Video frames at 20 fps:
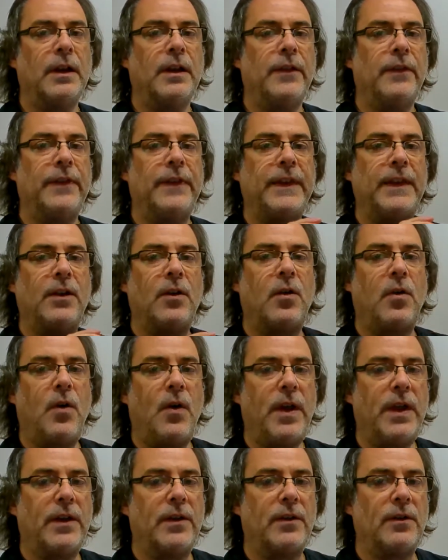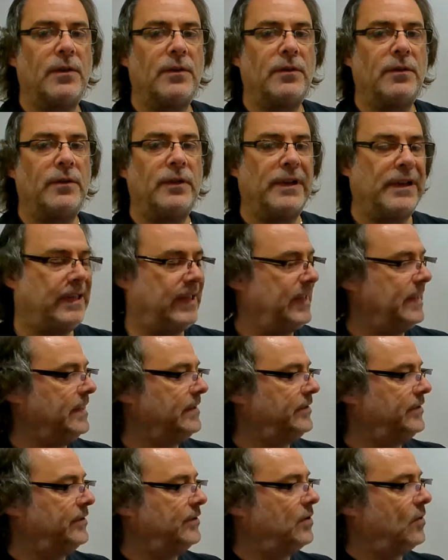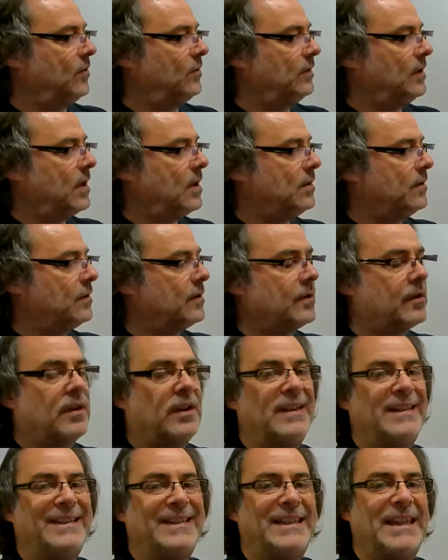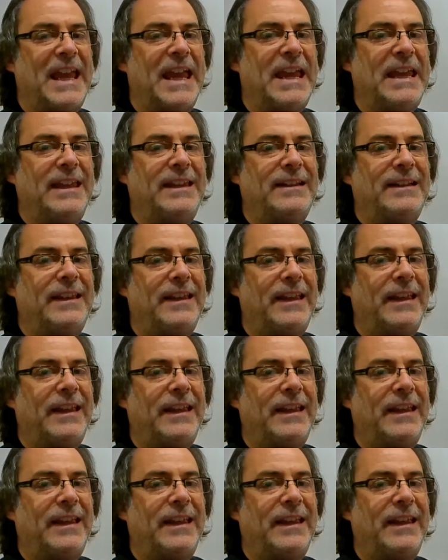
The oil is no longer contained